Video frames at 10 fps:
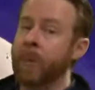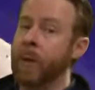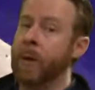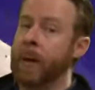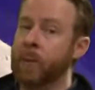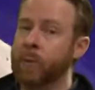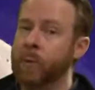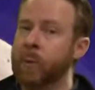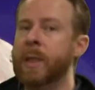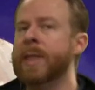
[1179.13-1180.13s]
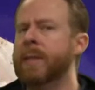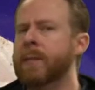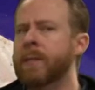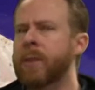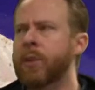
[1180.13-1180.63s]
All right, let's
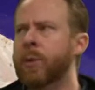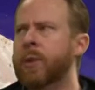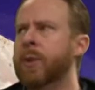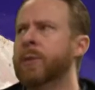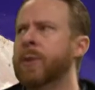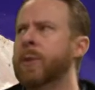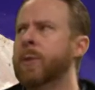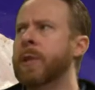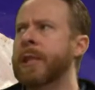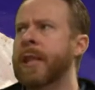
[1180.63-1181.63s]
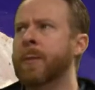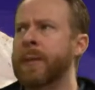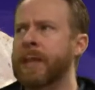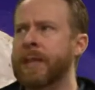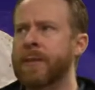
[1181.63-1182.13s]
switch over to an animal
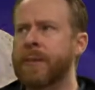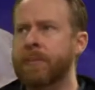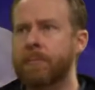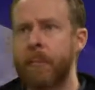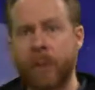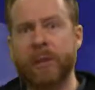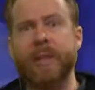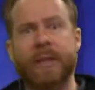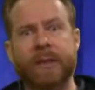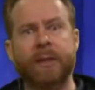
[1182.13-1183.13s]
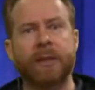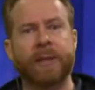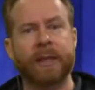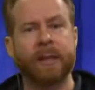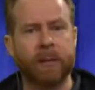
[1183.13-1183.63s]
that lives mostly at the
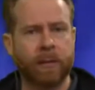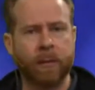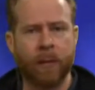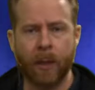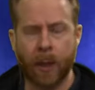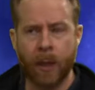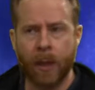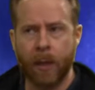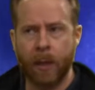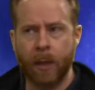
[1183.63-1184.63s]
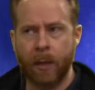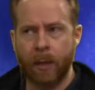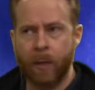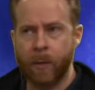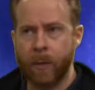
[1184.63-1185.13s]
surface.
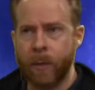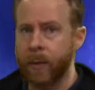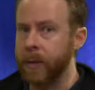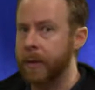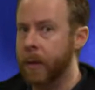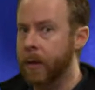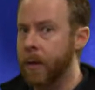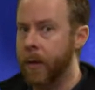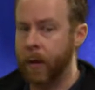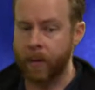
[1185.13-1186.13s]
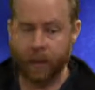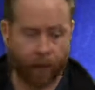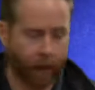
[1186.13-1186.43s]
We're going to talk about